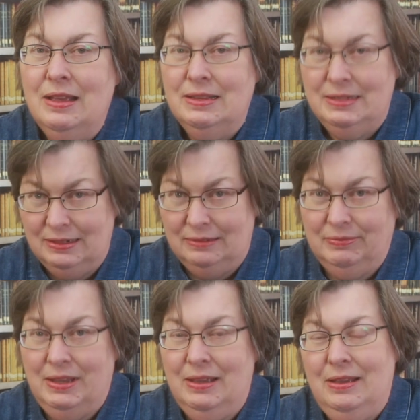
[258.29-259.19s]
Still,
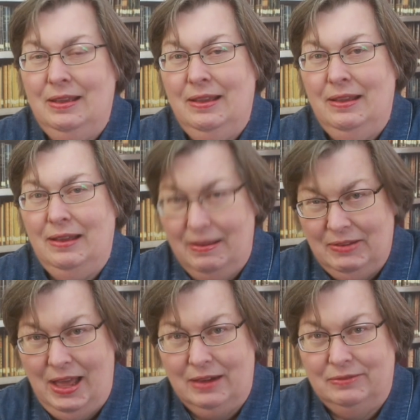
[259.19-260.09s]
I have a
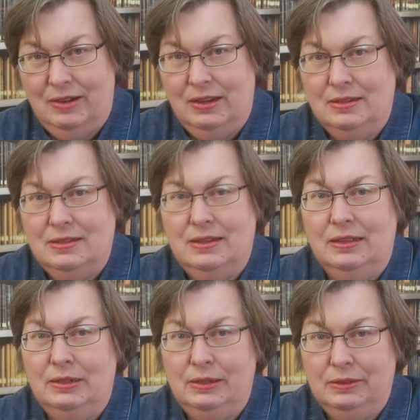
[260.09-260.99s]
lot of friends,
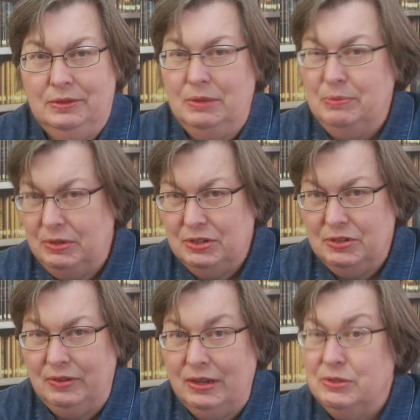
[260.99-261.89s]
including bookish
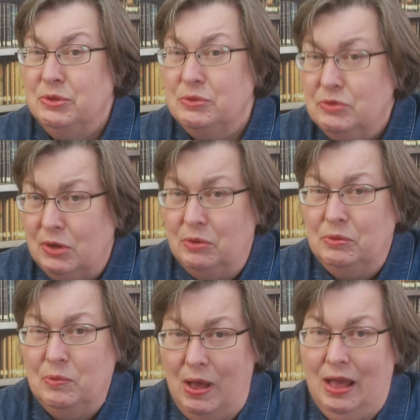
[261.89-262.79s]
friends, who
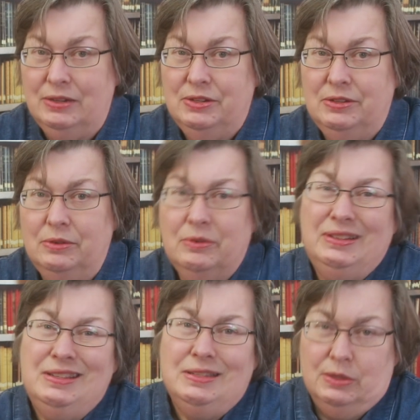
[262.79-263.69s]
don't watch, or at
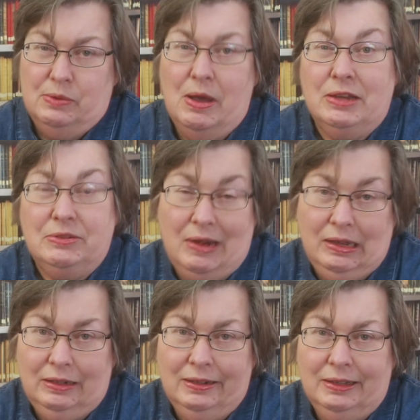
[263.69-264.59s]
least don't watch
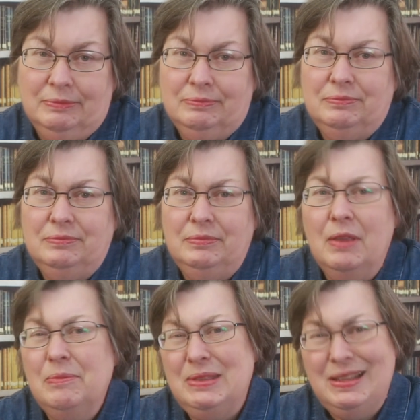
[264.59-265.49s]
regularly.
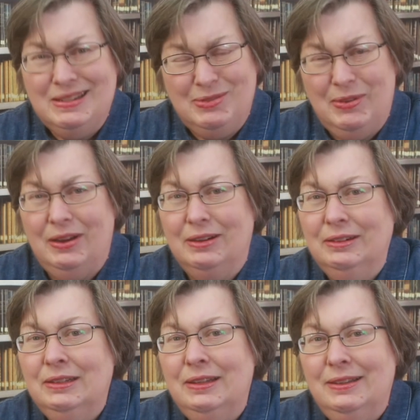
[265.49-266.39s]
But that's fair.
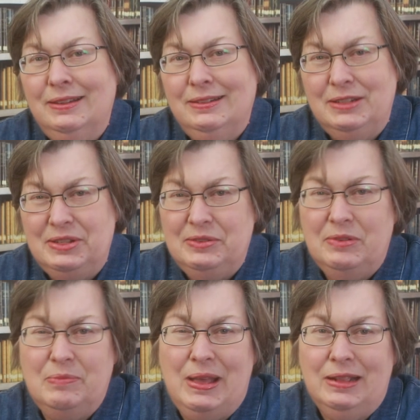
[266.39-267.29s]
Two
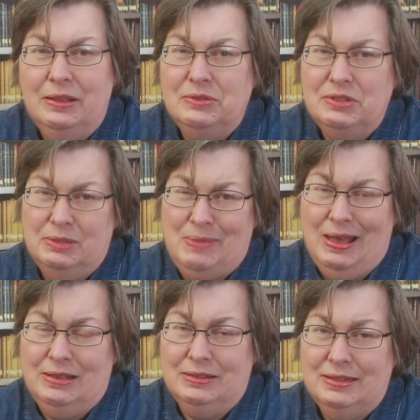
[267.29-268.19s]
of my closest
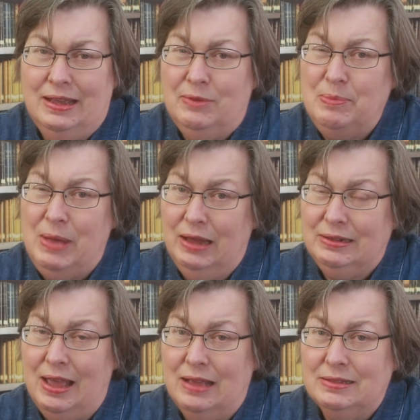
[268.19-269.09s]
pals have a
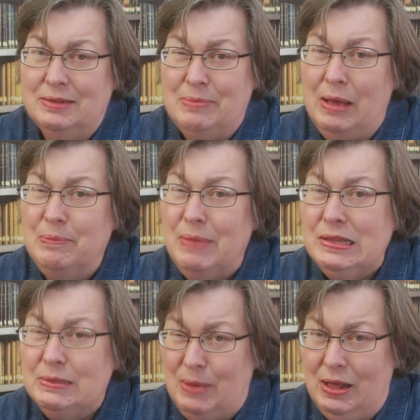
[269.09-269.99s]
podcast about
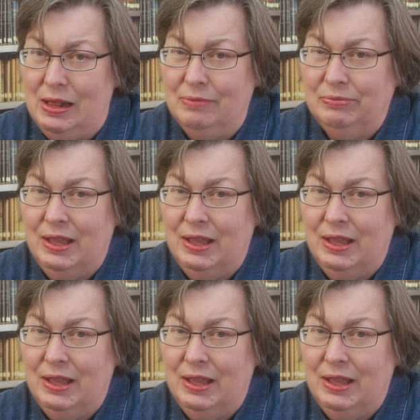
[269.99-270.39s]
baseball,